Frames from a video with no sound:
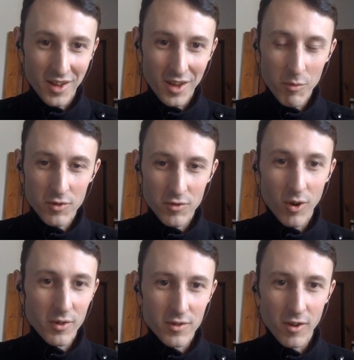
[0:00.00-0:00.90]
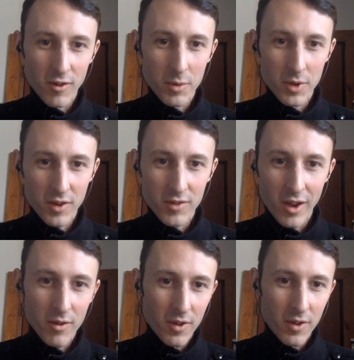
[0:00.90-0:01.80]
Like it would solve itself, because
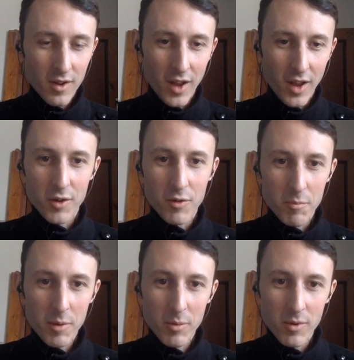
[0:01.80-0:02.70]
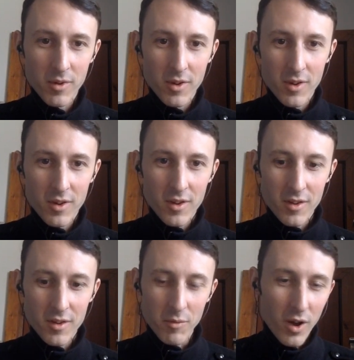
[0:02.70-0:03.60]
out of 800 people,
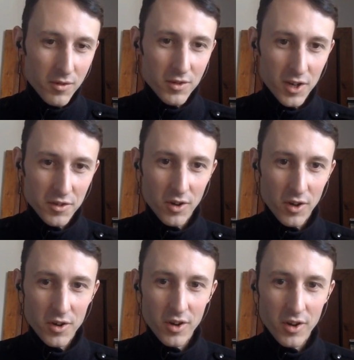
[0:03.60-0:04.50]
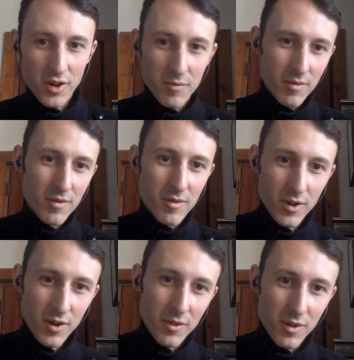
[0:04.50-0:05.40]
well, chances are you're going to have,
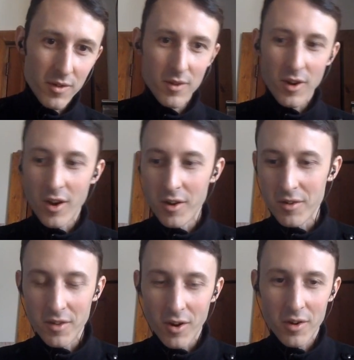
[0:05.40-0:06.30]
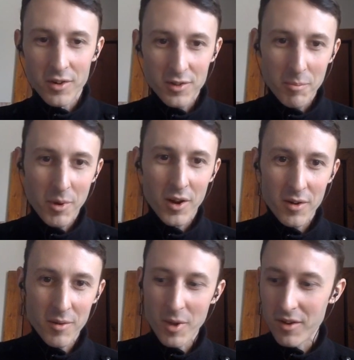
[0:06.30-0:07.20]
the artist, the
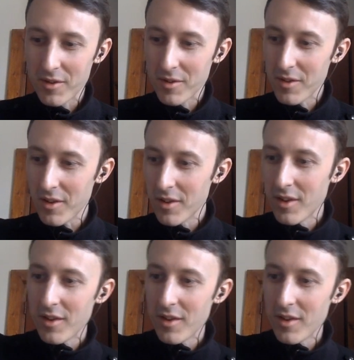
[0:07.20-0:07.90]
pottery maker, the